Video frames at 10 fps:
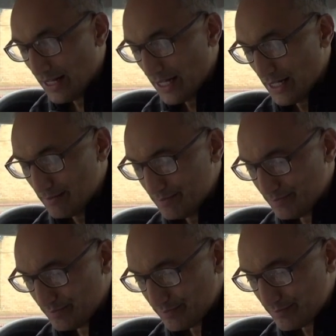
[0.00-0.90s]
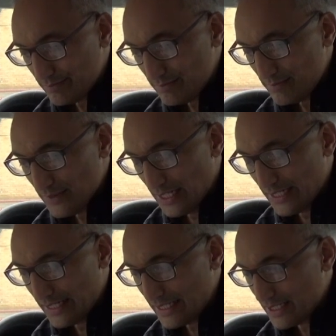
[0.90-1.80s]
And
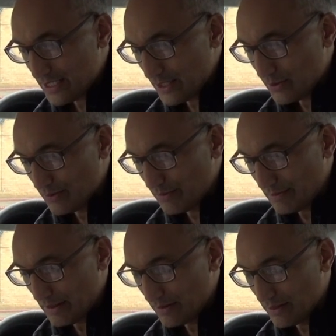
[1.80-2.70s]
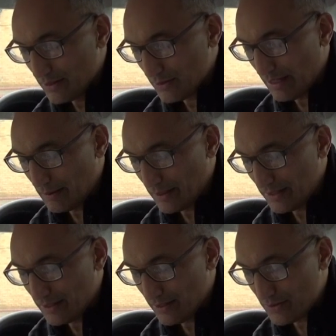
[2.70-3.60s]
then that sort of made me sort of happy
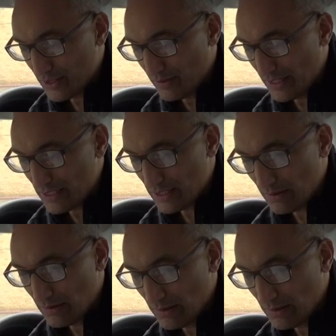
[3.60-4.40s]
enough to do this. So